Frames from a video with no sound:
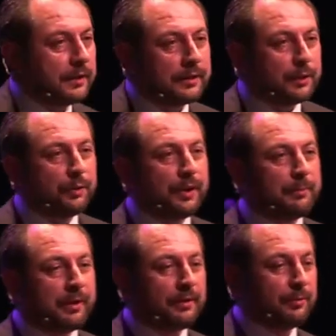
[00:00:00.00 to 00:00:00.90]
Okay, can you
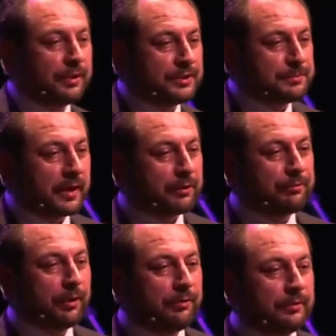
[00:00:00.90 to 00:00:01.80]
hear me with this
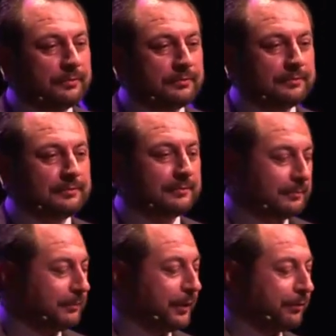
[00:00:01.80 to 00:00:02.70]
microphone?
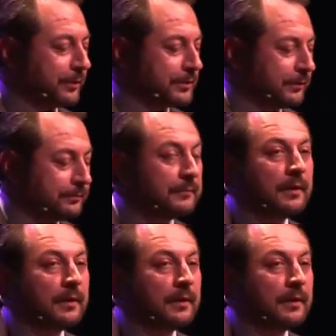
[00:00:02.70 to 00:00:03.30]
Perfect.